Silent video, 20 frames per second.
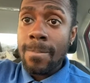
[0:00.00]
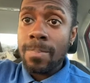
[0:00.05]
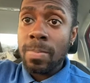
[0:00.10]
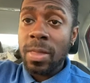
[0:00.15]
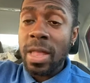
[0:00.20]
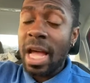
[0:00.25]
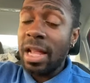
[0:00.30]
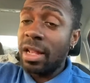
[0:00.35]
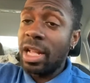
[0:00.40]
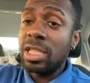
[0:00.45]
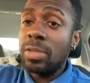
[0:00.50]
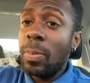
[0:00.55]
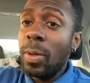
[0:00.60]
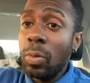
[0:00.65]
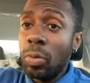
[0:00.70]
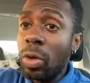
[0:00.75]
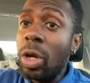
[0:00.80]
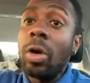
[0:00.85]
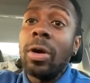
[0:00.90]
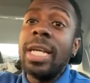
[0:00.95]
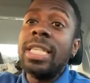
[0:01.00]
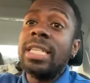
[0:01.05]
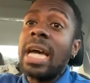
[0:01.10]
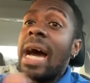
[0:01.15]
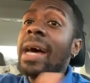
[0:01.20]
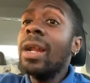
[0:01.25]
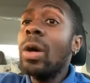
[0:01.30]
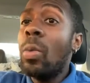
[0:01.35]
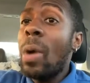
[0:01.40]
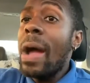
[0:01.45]
Like, let's be real. He's
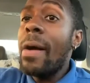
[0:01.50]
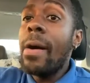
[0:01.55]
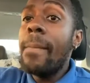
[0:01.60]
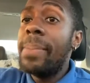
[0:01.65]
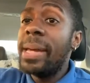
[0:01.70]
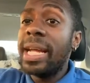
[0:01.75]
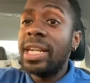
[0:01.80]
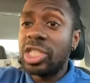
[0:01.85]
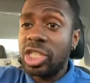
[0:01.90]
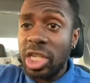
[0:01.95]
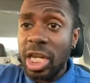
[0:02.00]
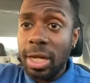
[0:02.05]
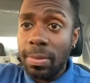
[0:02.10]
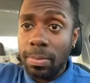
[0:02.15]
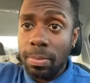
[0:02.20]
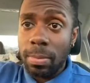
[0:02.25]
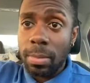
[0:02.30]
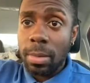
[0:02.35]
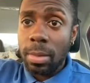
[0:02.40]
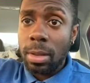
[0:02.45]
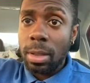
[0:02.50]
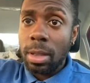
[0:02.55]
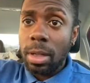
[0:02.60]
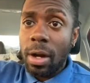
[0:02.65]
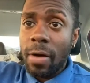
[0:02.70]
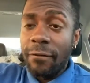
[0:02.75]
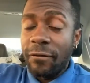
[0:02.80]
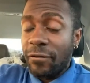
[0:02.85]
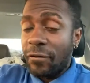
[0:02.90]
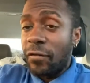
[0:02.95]
gotten away with being cheap,
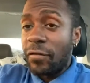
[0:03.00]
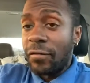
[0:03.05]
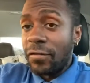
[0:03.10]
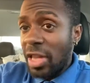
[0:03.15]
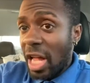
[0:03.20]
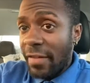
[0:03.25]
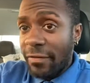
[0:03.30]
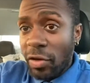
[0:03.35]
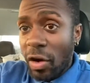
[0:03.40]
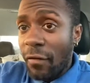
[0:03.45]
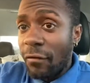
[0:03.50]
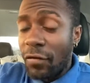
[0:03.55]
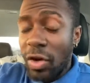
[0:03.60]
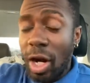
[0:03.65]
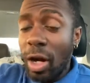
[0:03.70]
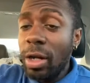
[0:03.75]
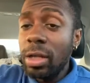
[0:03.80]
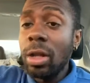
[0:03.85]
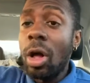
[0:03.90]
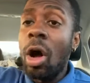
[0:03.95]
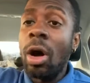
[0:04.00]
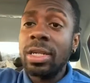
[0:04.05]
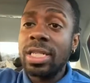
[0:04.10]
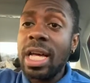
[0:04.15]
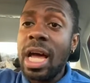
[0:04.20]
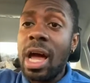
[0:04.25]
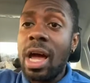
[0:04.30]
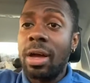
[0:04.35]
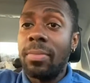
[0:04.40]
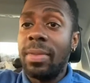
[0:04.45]
like, for a very long
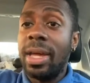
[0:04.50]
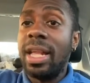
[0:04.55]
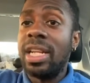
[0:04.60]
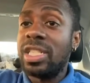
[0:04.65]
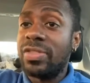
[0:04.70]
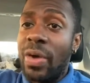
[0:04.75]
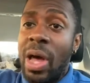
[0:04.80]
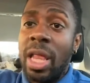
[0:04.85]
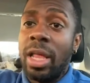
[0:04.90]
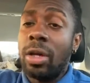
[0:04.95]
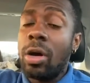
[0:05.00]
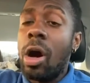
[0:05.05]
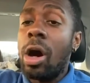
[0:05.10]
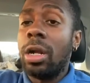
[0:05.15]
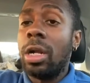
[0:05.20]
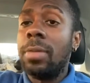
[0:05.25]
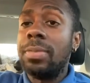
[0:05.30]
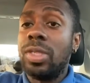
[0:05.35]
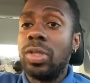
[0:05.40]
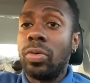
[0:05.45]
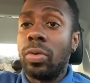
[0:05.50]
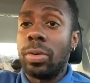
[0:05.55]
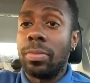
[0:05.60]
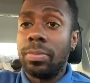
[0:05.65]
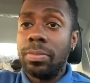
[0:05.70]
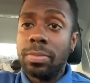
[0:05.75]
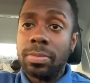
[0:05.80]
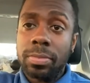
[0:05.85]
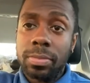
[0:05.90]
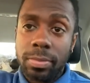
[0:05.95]
time, and it's finally caught up to him.
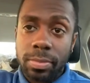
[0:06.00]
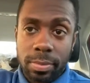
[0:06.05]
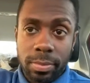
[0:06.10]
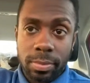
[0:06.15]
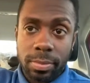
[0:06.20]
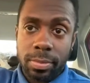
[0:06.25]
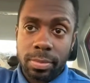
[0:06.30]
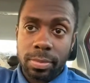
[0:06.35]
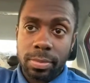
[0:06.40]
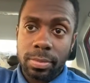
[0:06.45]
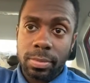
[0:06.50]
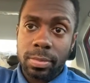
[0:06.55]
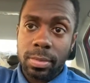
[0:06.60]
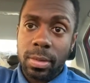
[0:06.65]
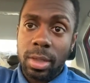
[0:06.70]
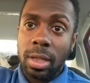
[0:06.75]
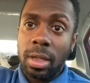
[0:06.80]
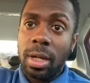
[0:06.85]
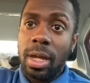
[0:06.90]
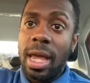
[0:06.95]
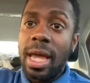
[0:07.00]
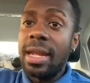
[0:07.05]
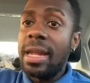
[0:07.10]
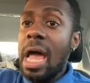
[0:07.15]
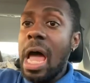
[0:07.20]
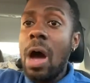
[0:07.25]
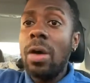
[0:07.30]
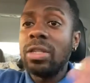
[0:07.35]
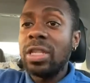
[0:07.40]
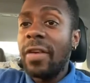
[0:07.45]
And
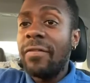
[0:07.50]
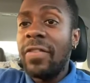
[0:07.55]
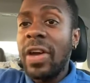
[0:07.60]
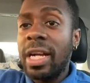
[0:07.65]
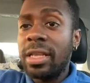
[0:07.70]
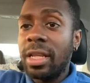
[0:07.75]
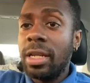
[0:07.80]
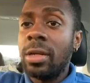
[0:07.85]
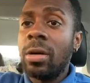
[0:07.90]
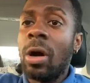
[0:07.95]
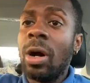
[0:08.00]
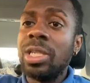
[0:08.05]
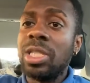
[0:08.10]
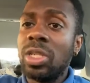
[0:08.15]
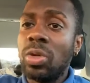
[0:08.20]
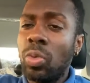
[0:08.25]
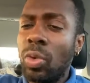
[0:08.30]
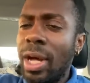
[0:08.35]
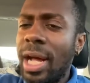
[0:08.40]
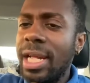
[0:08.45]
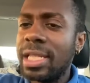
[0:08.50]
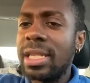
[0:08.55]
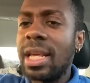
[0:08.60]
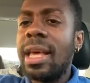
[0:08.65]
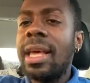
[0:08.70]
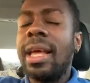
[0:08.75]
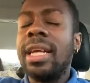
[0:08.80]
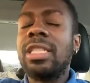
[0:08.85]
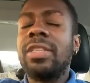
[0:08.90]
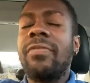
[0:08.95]
now it's affecting Carson Wentz.
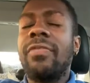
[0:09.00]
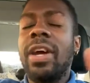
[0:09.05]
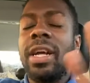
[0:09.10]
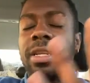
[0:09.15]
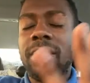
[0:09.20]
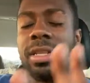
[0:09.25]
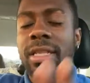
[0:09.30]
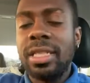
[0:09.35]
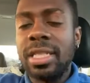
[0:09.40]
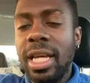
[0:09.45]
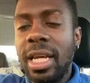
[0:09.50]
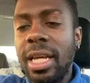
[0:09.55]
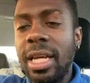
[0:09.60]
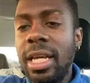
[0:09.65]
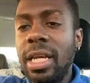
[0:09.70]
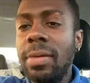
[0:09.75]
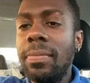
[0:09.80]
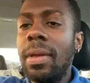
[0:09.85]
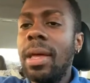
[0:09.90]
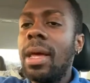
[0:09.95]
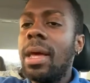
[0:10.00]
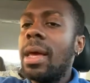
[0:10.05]
It's affecting the team.